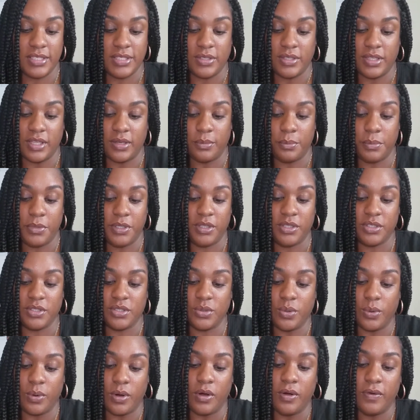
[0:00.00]
So that'll be the
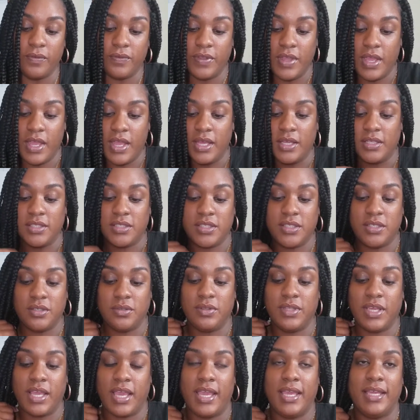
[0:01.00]
12th to
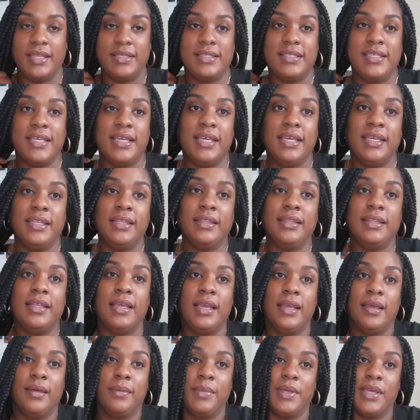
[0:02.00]
the 18th
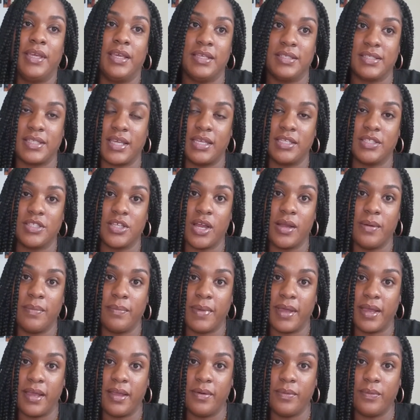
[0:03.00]
because I start
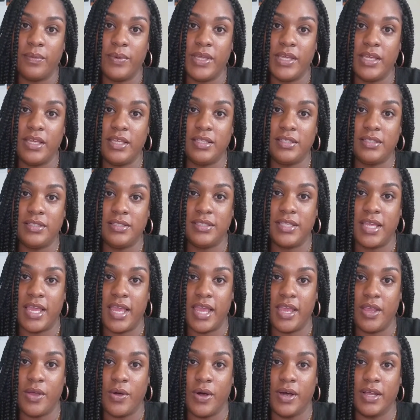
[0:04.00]
my
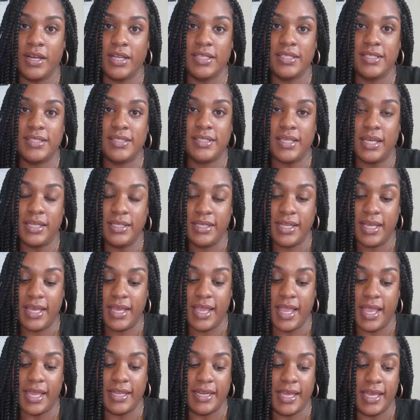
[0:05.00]
weekday on a Sunday
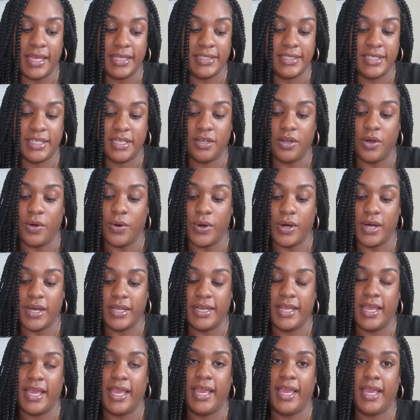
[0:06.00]
and end it on
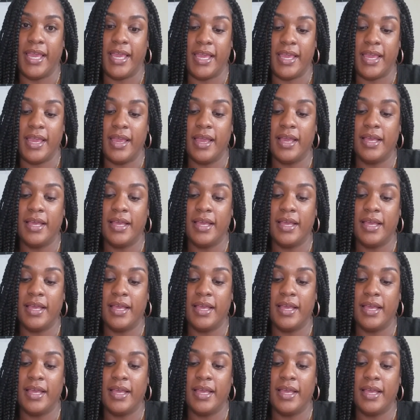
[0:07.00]
a